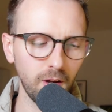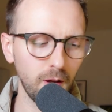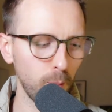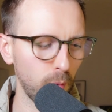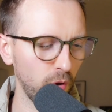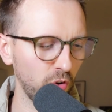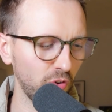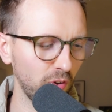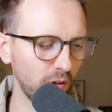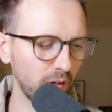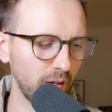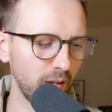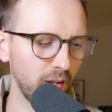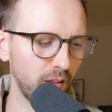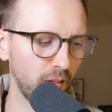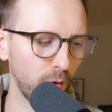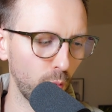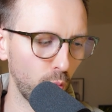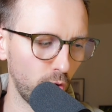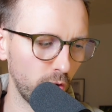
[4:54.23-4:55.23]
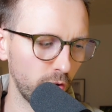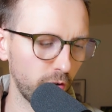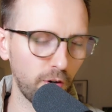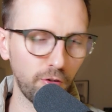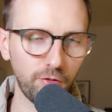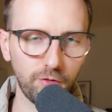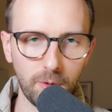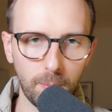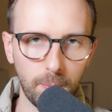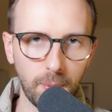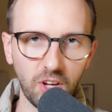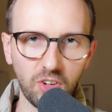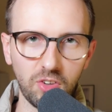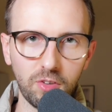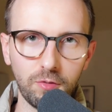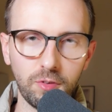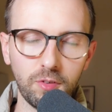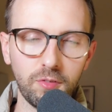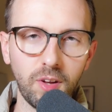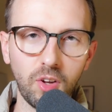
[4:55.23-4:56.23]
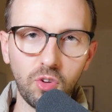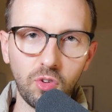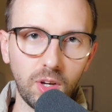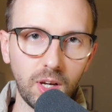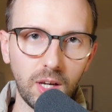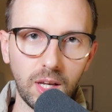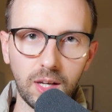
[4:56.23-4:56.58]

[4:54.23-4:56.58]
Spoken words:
Basically, in the world of passive investing,